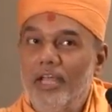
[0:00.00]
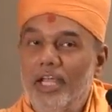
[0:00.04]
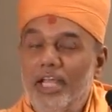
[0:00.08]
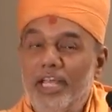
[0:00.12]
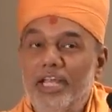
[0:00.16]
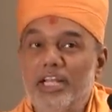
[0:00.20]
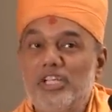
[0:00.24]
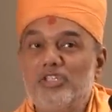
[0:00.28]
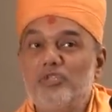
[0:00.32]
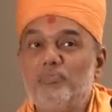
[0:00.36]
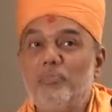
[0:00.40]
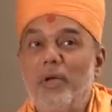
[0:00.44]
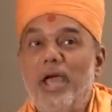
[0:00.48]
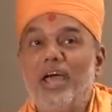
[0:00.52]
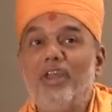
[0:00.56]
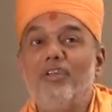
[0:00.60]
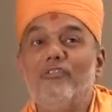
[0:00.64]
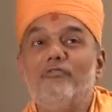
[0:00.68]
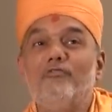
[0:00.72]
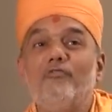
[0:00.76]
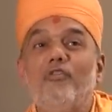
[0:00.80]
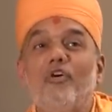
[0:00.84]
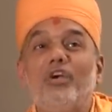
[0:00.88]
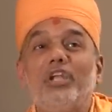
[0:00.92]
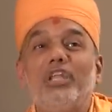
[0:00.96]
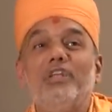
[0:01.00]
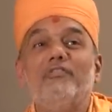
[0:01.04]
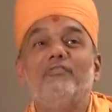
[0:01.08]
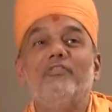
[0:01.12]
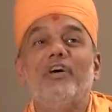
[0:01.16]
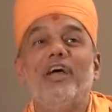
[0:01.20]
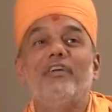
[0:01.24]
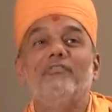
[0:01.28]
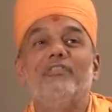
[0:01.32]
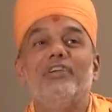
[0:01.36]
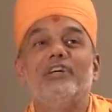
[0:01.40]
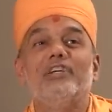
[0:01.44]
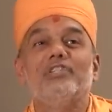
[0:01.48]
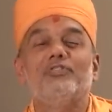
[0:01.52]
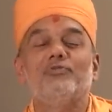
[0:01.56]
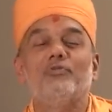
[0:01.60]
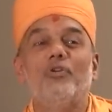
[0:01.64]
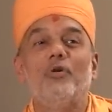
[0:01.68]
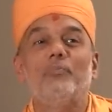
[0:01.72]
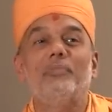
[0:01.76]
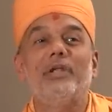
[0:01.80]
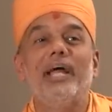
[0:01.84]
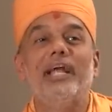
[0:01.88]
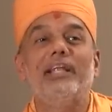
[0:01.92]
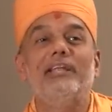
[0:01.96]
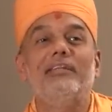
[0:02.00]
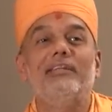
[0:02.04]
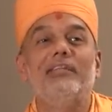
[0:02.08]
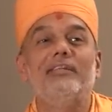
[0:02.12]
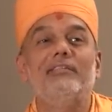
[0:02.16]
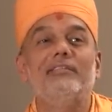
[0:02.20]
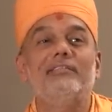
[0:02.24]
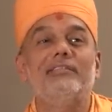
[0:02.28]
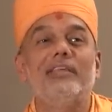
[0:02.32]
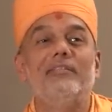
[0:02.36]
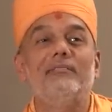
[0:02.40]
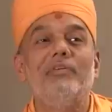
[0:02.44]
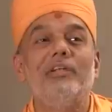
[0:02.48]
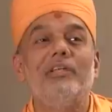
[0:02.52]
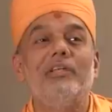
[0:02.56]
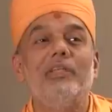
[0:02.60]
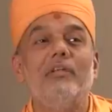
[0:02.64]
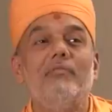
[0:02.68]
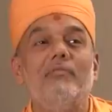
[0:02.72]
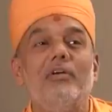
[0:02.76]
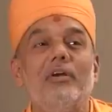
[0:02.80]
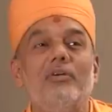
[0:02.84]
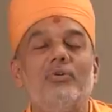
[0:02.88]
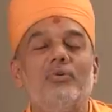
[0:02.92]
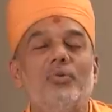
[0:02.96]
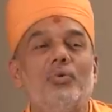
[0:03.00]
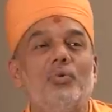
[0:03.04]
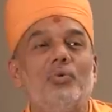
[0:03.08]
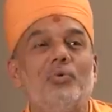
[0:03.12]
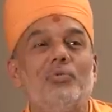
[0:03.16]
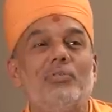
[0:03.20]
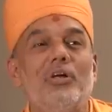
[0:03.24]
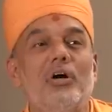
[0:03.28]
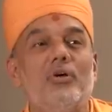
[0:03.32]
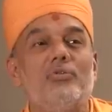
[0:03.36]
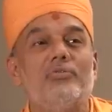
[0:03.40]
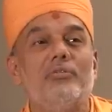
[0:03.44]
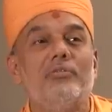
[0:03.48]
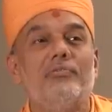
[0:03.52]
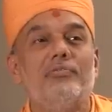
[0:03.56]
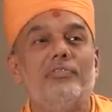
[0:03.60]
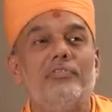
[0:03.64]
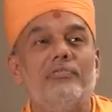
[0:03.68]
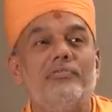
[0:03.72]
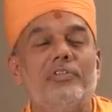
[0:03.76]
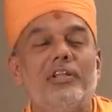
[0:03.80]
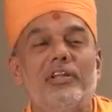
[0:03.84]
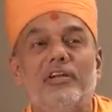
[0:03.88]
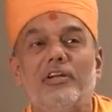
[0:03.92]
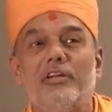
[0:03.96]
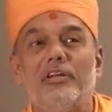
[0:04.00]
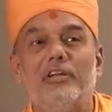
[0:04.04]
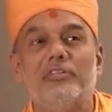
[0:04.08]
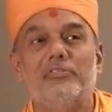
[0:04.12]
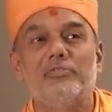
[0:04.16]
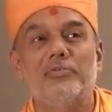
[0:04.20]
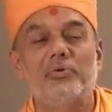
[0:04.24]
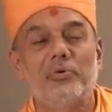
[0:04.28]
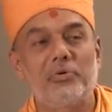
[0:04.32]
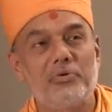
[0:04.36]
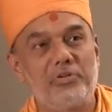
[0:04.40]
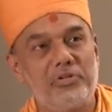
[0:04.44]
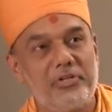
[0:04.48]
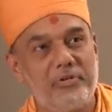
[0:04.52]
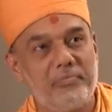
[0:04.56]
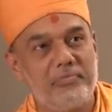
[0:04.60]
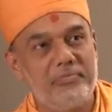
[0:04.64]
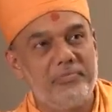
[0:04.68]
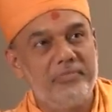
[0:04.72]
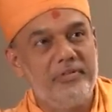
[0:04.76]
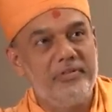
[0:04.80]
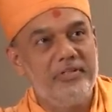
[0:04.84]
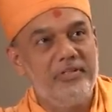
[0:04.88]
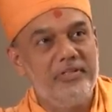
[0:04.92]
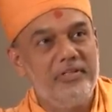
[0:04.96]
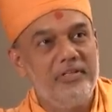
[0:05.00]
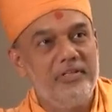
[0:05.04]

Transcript: In a span of 45 years from 1971 to 2015 under his guruship,